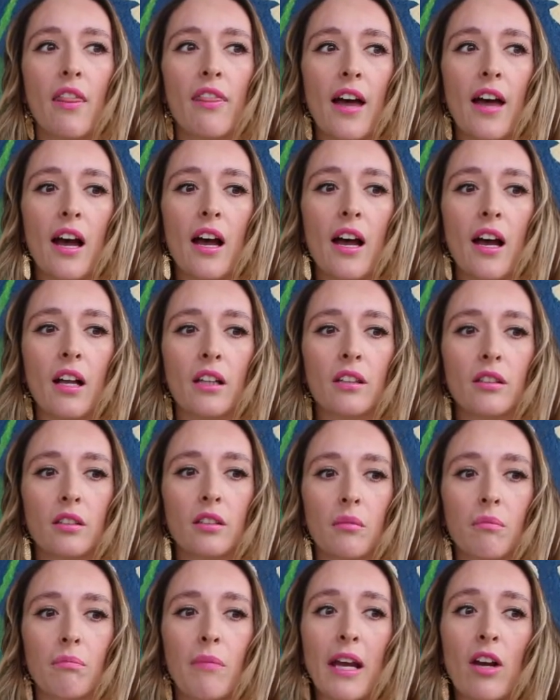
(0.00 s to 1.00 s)
that
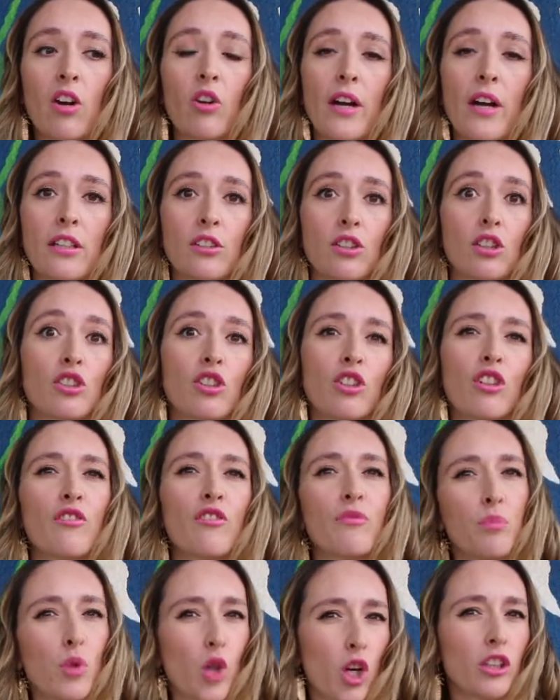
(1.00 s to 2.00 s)
my horizon sort
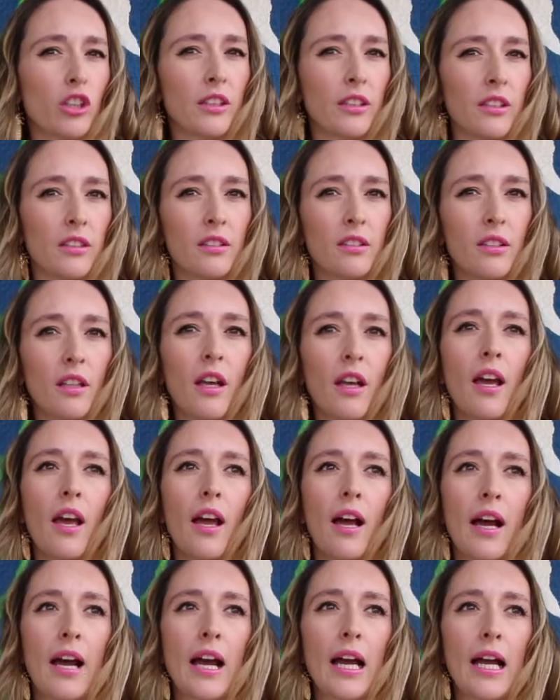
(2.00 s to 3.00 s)
of broadened,
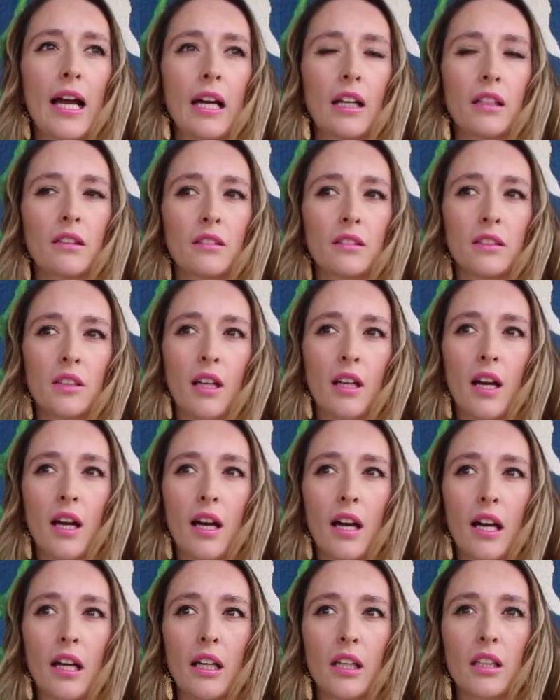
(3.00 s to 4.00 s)
and
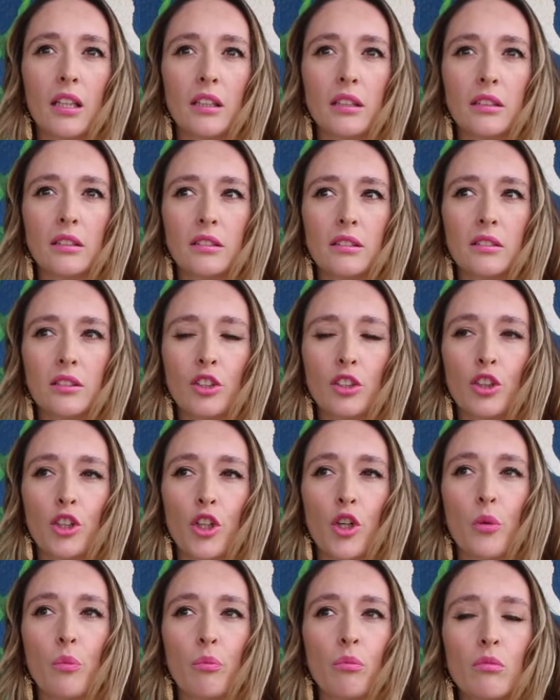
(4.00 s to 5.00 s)
I, you
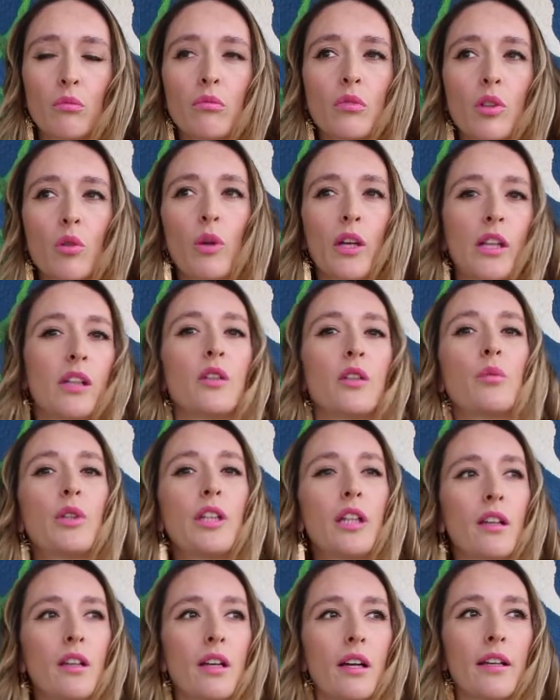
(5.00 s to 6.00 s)
know, quickly
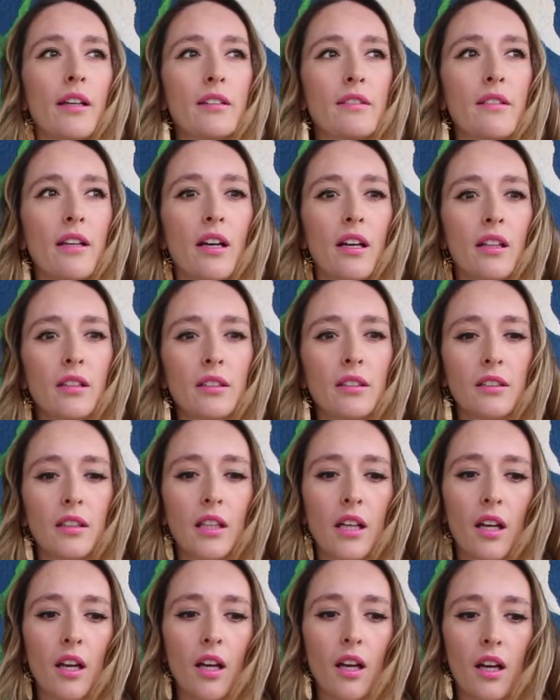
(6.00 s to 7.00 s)
realized that
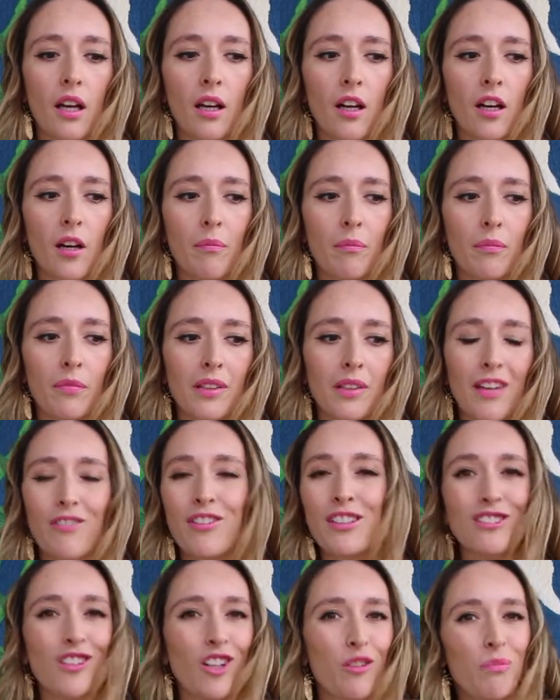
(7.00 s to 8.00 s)

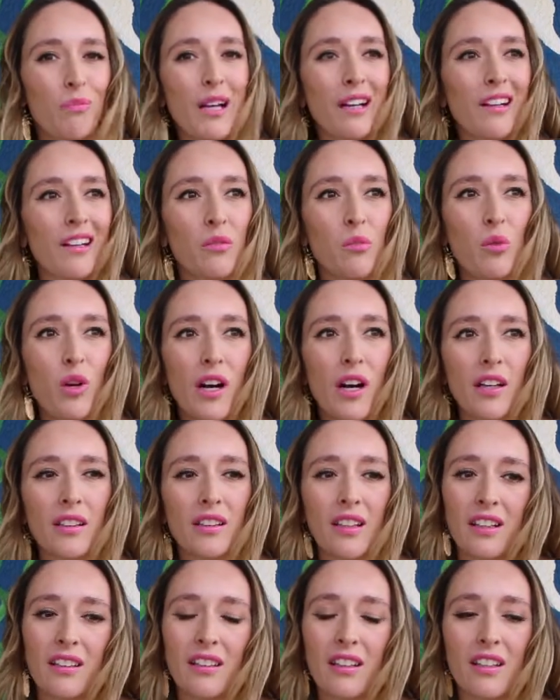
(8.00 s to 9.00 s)
life is not black and
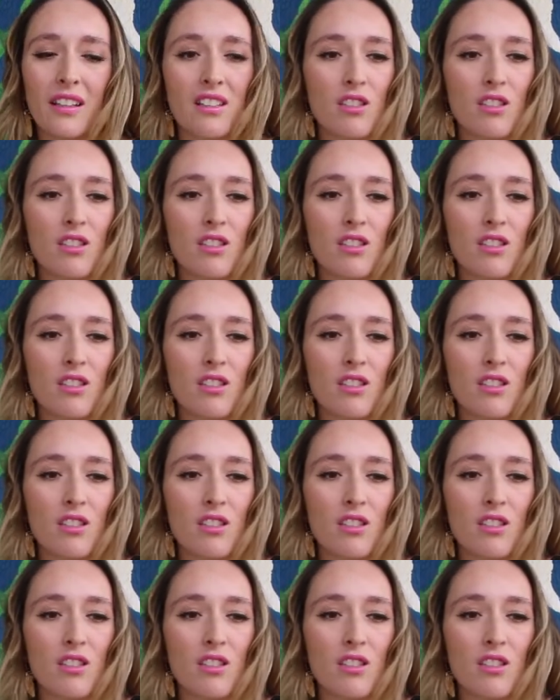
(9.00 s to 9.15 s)
white, and it